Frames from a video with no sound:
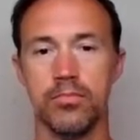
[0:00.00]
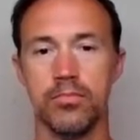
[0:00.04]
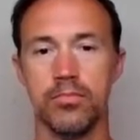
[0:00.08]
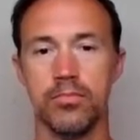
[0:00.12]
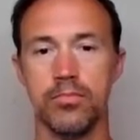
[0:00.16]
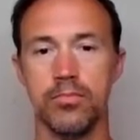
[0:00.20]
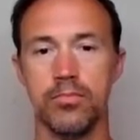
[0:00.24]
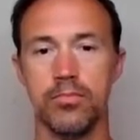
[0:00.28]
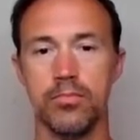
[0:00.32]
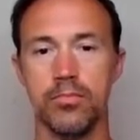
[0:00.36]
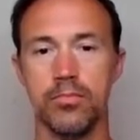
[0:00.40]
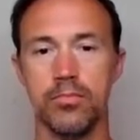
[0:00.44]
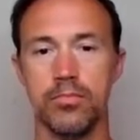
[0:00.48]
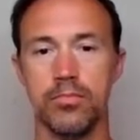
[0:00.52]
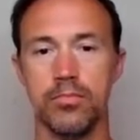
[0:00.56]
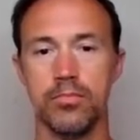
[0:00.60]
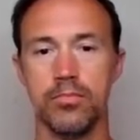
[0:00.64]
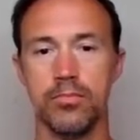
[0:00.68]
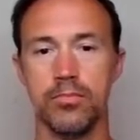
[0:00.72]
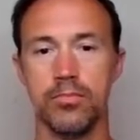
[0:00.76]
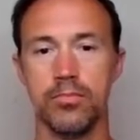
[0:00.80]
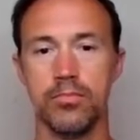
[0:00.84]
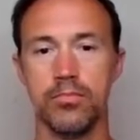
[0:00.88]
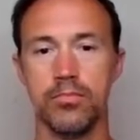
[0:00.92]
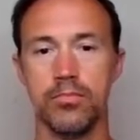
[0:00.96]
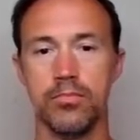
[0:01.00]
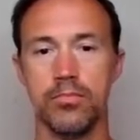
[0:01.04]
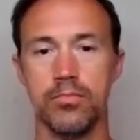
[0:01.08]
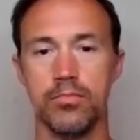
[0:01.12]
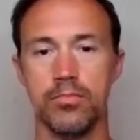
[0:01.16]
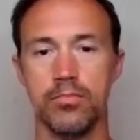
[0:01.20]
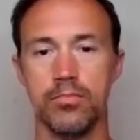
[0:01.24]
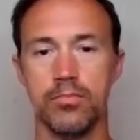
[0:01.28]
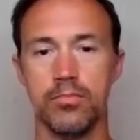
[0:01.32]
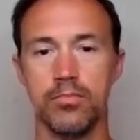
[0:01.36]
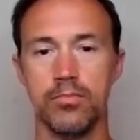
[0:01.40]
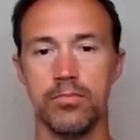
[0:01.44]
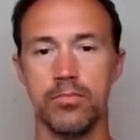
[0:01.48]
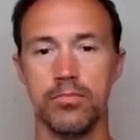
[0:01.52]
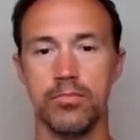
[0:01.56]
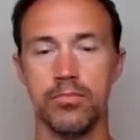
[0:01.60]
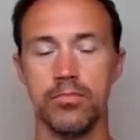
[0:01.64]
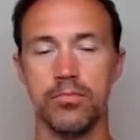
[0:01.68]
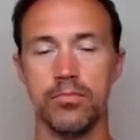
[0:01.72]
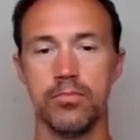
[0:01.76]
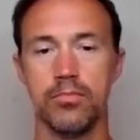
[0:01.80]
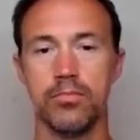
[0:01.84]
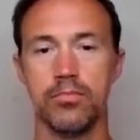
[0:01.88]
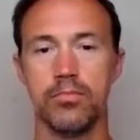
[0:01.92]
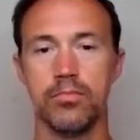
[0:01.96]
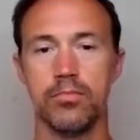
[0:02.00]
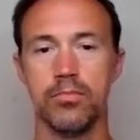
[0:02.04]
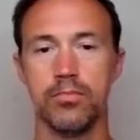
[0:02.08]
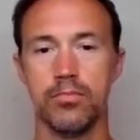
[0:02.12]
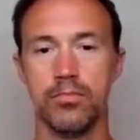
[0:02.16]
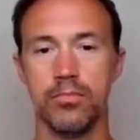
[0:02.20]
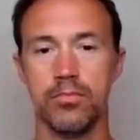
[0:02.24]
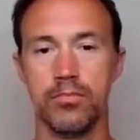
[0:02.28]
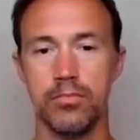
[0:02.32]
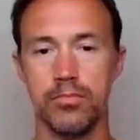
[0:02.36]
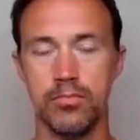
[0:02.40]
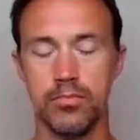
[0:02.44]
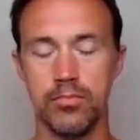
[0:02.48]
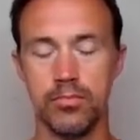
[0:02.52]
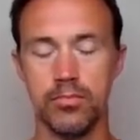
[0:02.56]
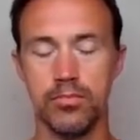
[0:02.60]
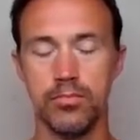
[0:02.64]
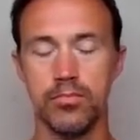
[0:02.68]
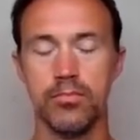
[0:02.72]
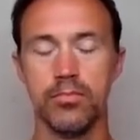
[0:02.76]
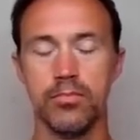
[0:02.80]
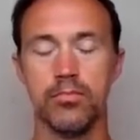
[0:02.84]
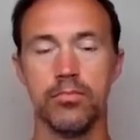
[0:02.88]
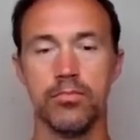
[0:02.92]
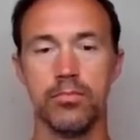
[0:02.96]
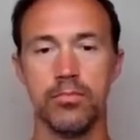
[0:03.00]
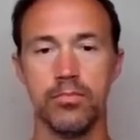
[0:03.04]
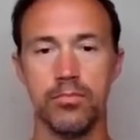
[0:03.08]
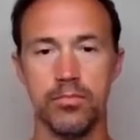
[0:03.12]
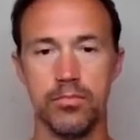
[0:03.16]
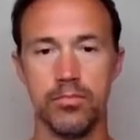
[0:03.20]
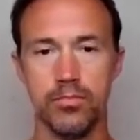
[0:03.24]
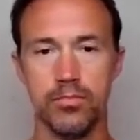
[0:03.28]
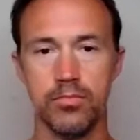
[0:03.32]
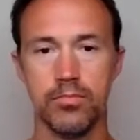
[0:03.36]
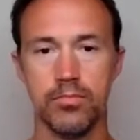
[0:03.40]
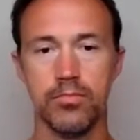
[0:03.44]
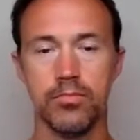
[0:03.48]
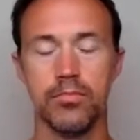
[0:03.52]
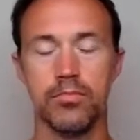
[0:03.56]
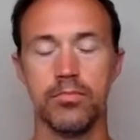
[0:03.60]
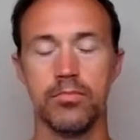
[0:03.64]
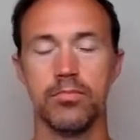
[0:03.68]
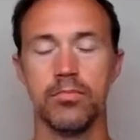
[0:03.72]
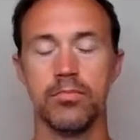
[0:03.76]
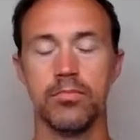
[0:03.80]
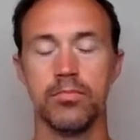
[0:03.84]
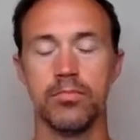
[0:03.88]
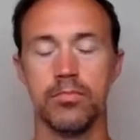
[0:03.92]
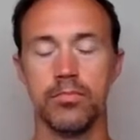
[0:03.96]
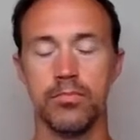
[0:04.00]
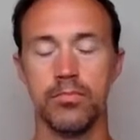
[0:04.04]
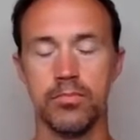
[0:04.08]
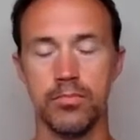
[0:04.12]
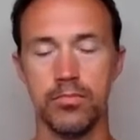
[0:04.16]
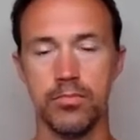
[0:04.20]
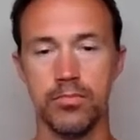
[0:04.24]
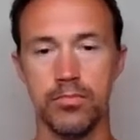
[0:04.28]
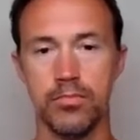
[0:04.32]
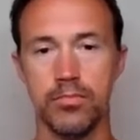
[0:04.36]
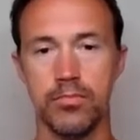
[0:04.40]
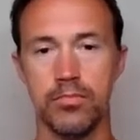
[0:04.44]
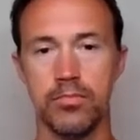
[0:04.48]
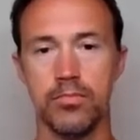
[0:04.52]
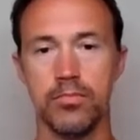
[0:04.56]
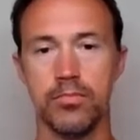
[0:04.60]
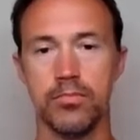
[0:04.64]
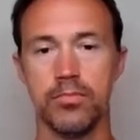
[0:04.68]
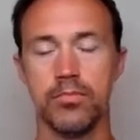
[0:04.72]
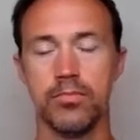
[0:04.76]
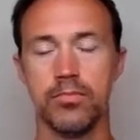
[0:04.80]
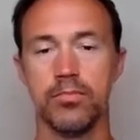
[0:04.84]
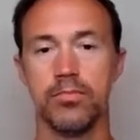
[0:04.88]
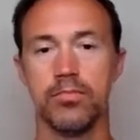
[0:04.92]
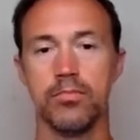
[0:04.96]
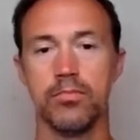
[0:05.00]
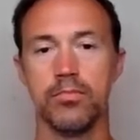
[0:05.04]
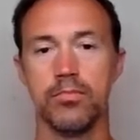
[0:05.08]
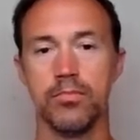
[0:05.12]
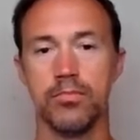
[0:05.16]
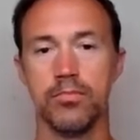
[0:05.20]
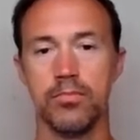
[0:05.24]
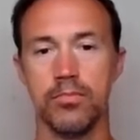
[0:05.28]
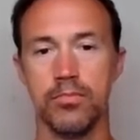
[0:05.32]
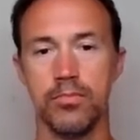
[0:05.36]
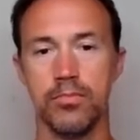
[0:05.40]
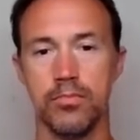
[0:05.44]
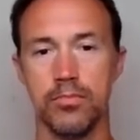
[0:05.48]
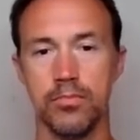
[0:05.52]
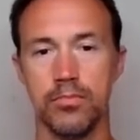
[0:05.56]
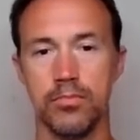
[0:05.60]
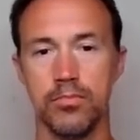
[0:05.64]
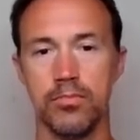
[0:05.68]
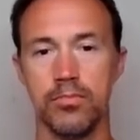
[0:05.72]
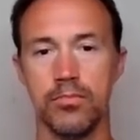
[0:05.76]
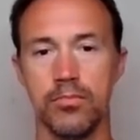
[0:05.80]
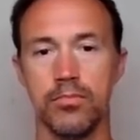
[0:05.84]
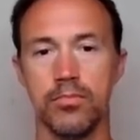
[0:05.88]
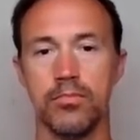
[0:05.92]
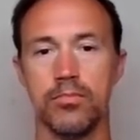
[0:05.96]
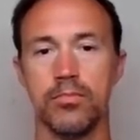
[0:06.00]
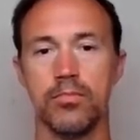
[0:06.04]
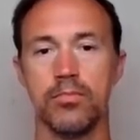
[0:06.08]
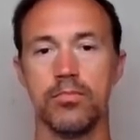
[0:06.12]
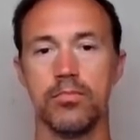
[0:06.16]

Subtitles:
[no speech]